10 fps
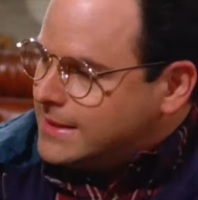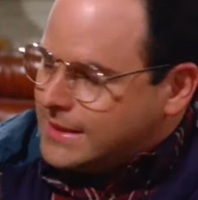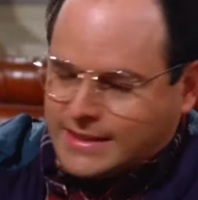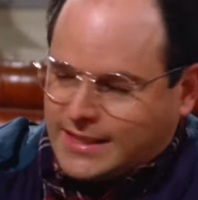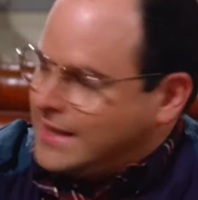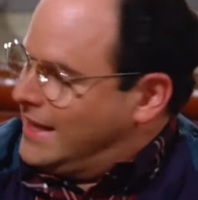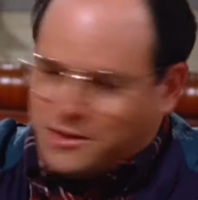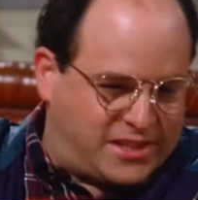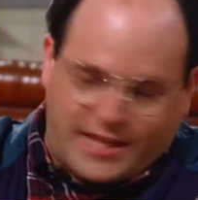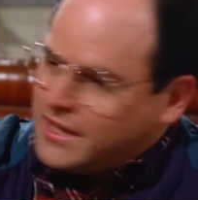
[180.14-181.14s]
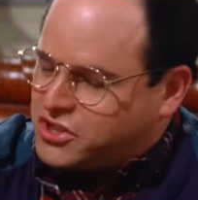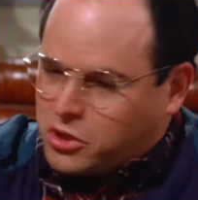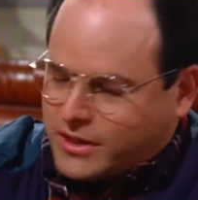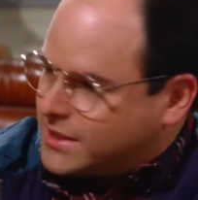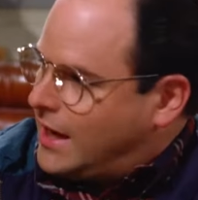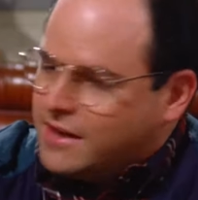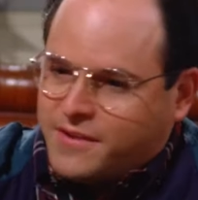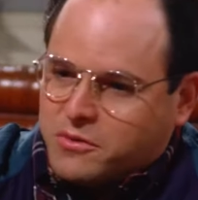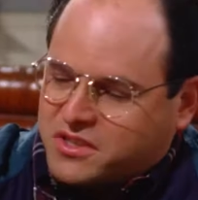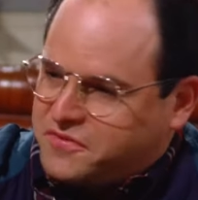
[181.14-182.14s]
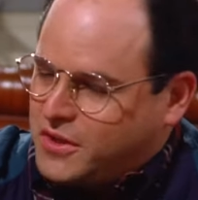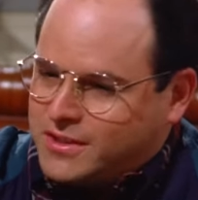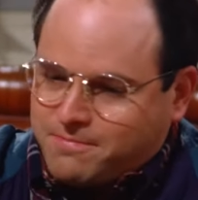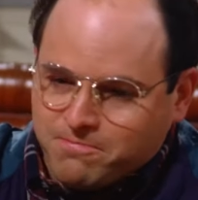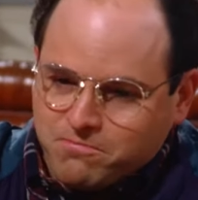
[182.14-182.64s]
I tell you, he was 10 stories high if he was a foot.